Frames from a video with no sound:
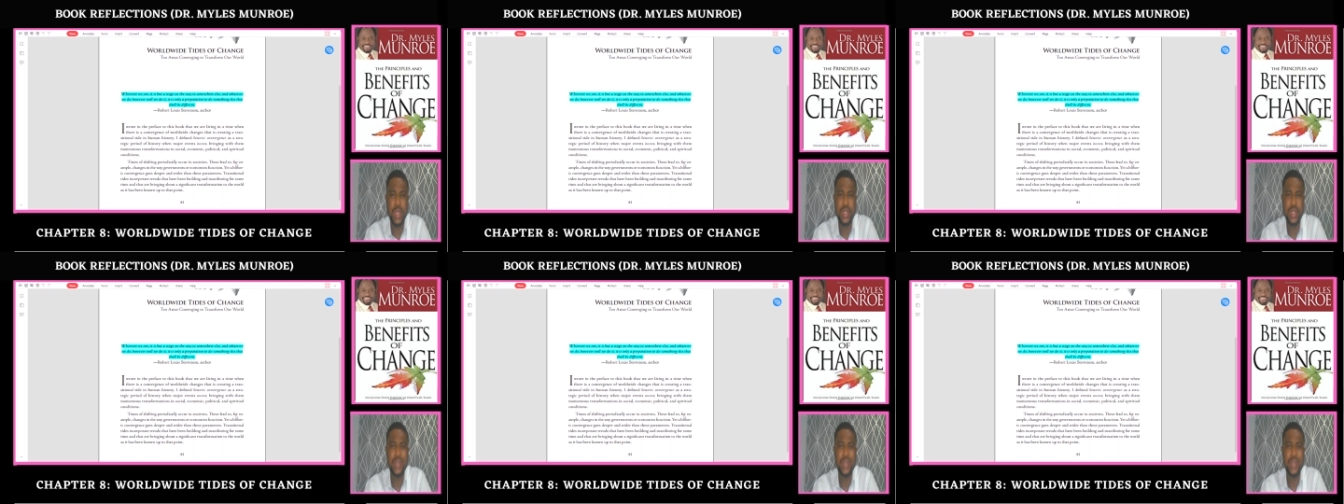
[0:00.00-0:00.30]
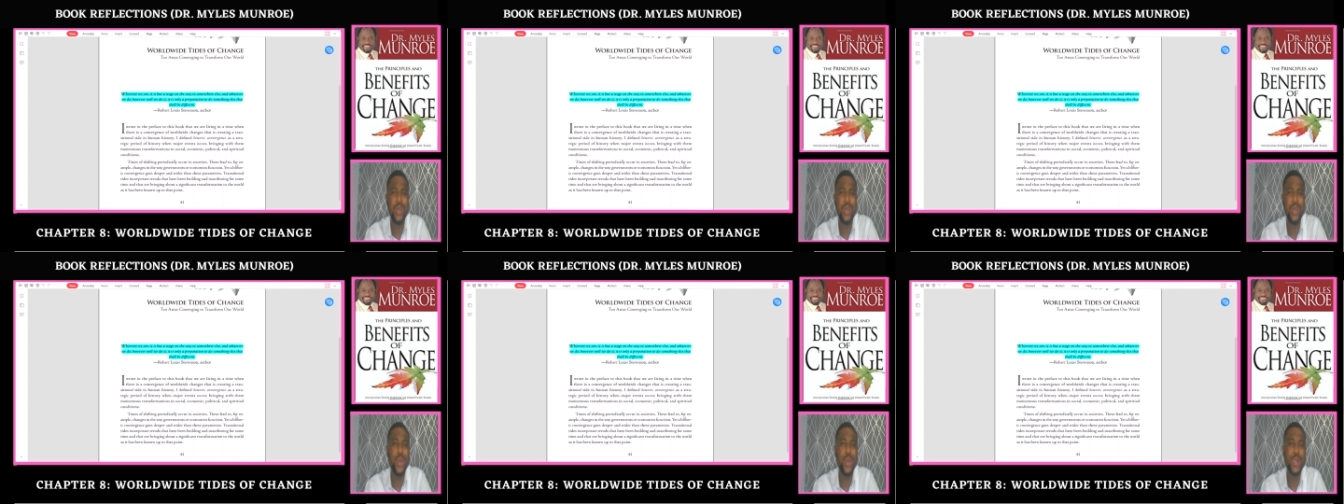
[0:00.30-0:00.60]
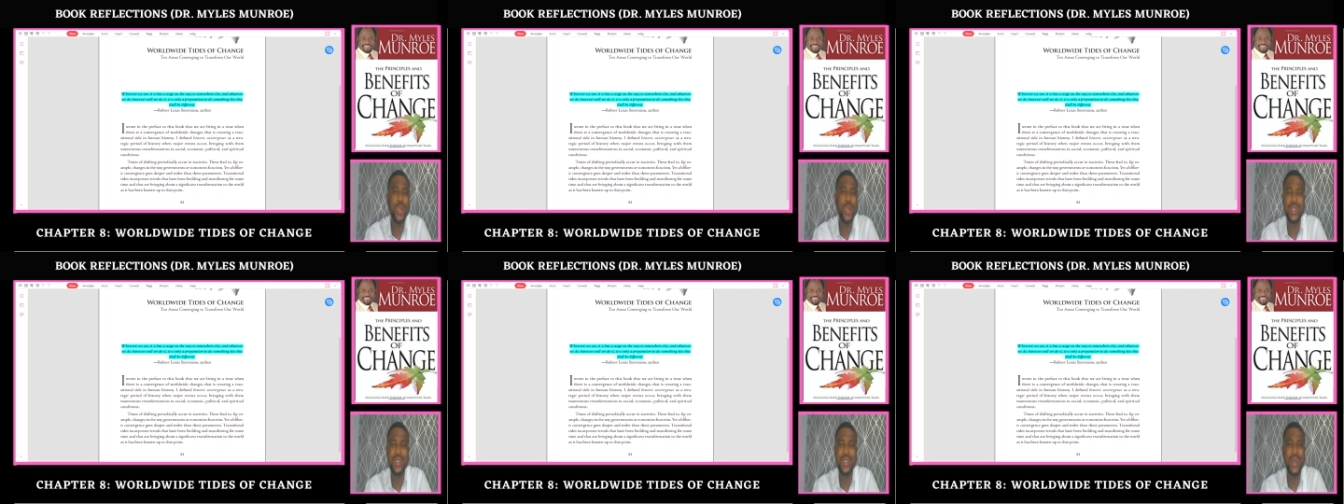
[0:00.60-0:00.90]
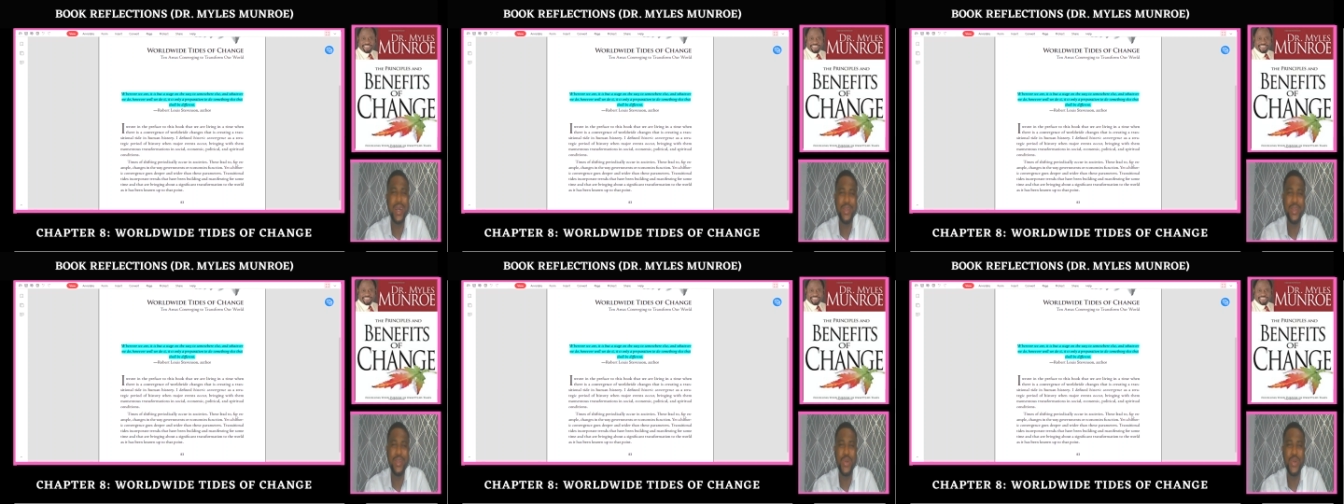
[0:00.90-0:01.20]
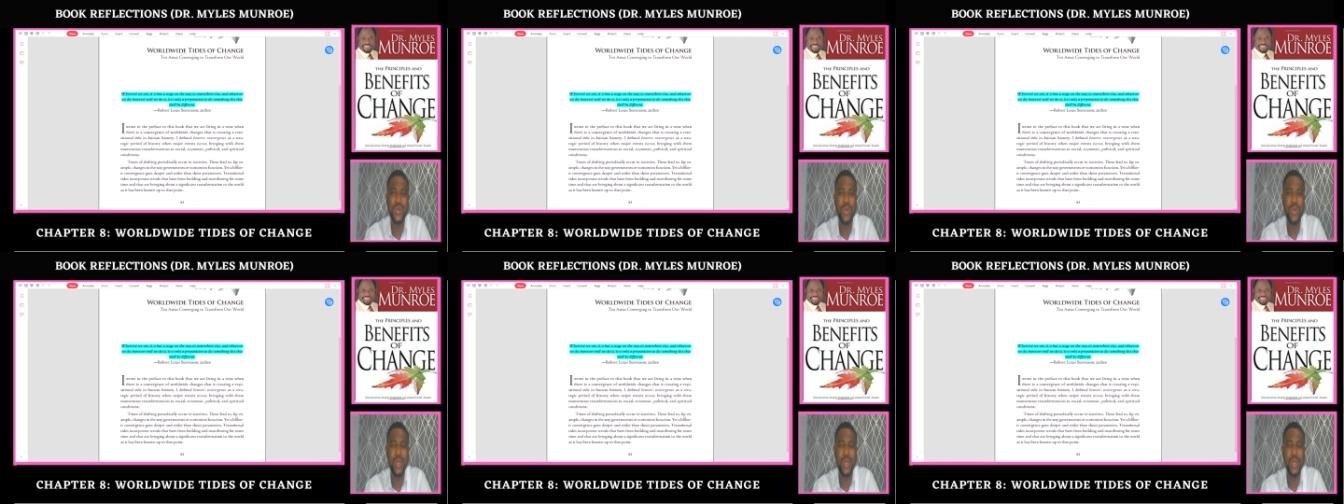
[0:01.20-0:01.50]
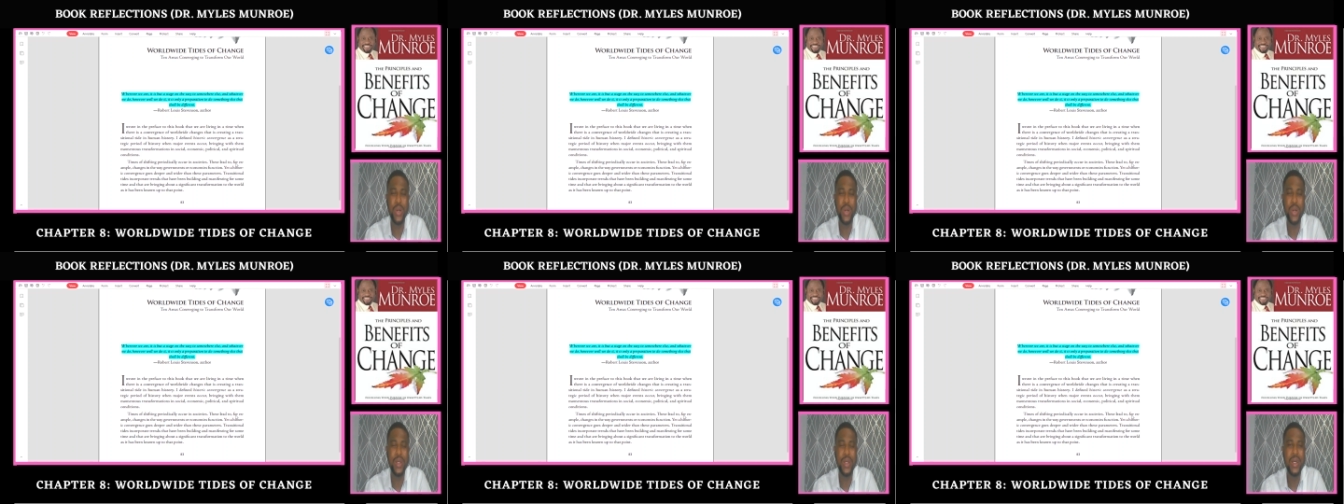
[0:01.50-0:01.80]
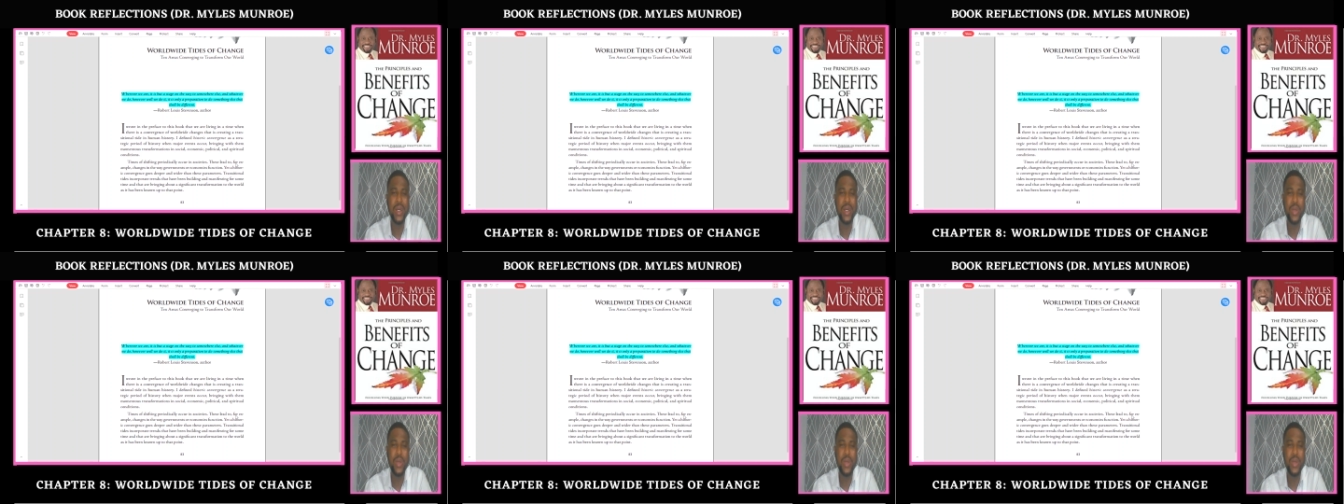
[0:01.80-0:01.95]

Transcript: There's a lot that is going on.